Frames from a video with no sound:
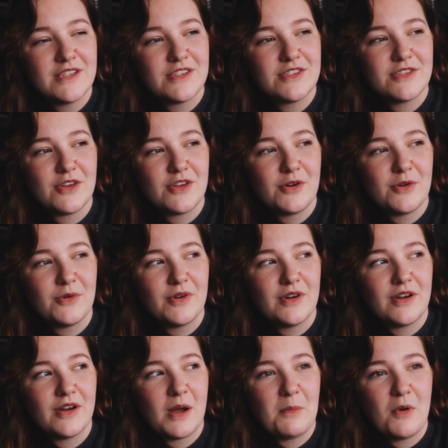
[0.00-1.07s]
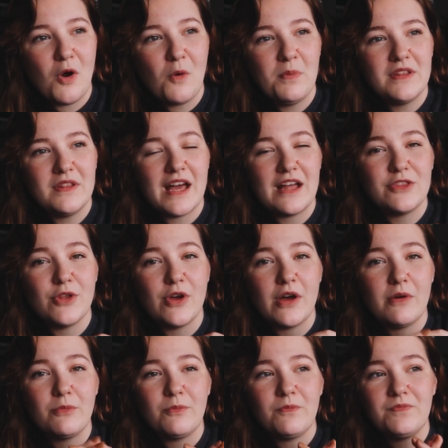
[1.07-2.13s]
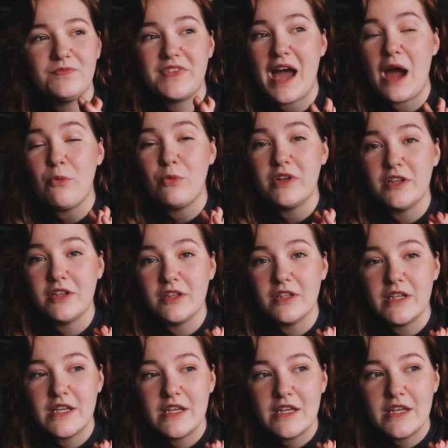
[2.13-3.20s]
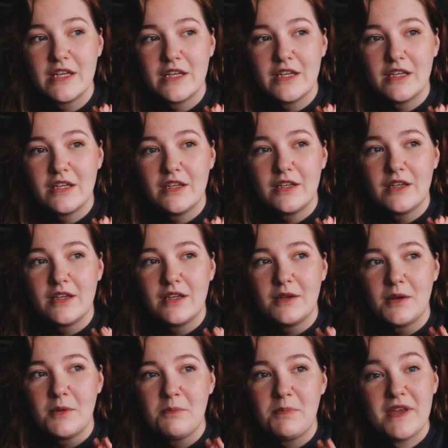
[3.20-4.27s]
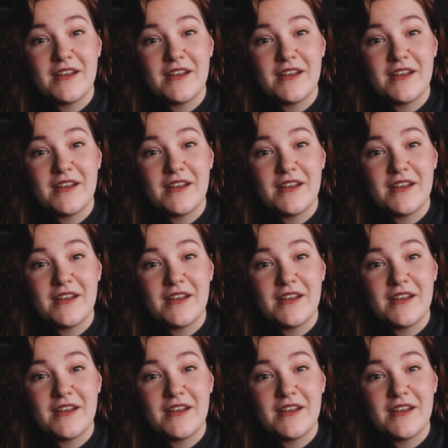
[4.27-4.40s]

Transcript: So I'm hoping that that will be a